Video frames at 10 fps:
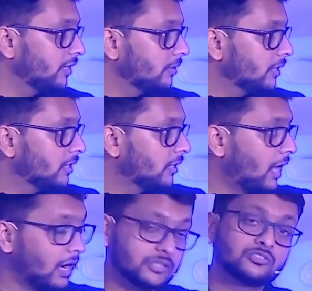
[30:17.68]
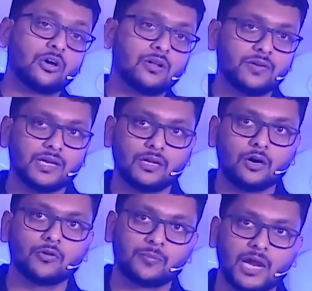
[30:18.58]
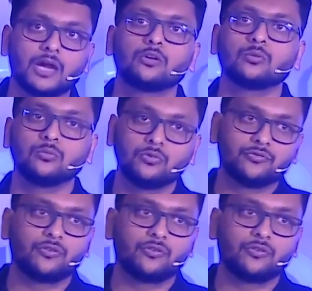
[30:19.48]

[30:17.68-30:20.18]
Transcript: we are solving and how we plan to move